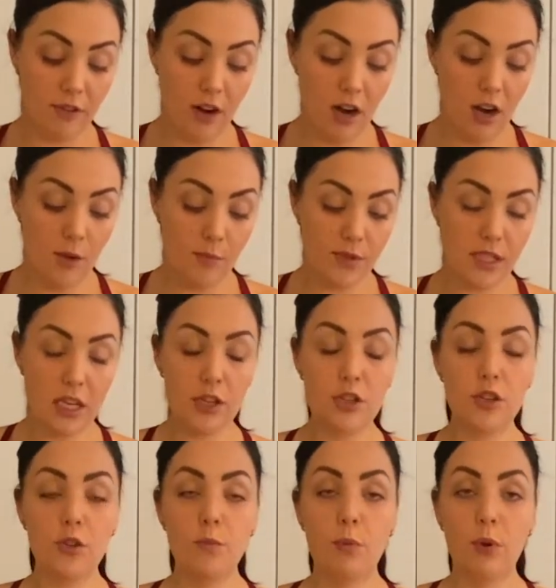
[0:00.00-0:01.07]
carbs and
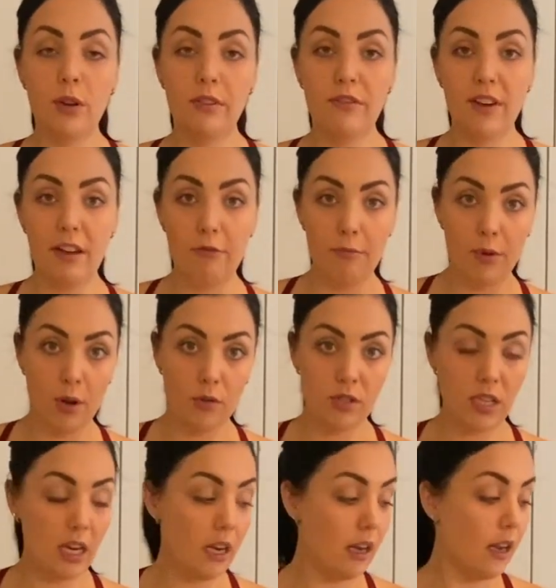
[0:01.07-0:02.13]
2.5
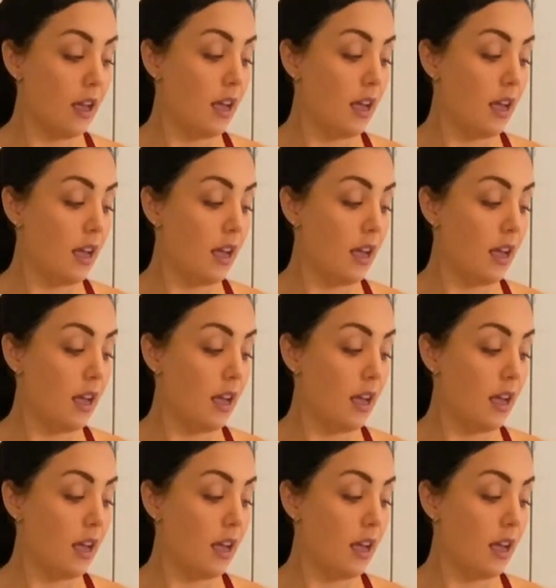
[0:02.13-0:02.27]
protein.